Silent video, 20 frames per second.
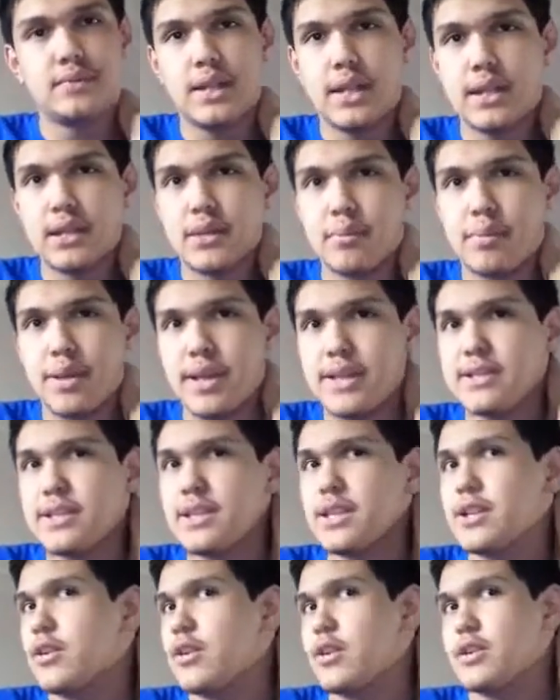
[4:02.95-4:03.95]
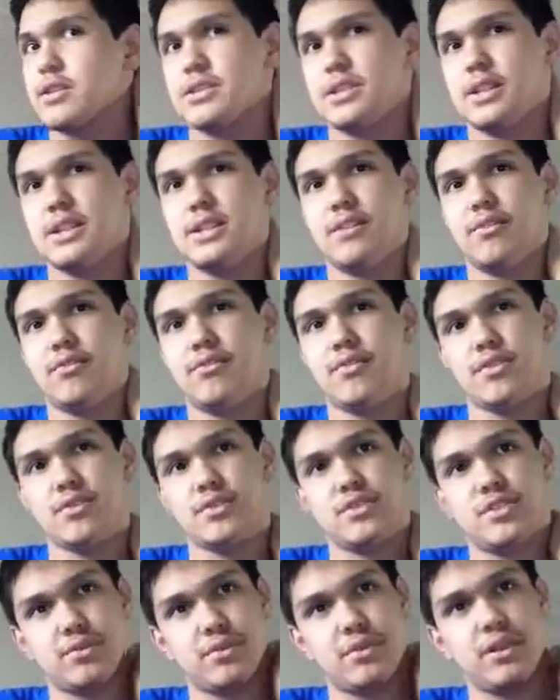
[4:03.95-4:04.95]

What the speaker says: yeah, the Penske cars led the first